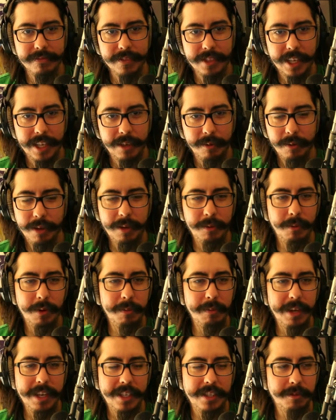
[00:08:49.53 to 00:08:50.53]
Why
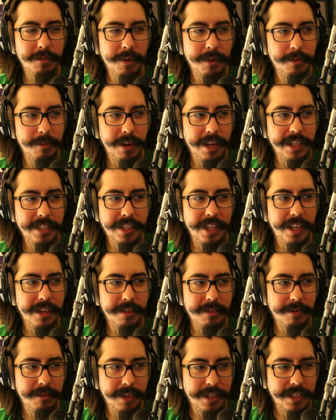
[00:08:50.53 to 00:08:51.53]
is that
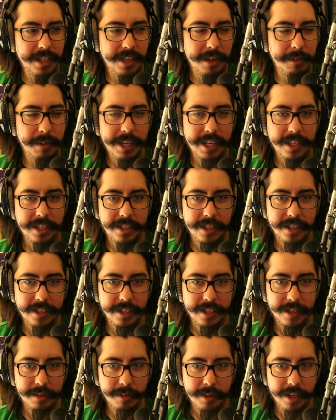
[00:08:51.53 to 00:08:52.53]
not making any sense
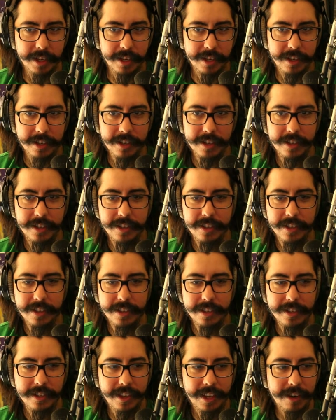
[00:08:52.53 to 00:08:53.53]
to anybody?
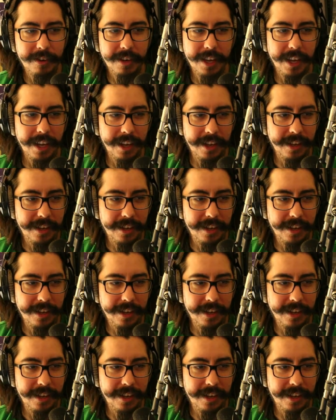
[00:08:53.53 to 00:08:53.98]
I don't get it.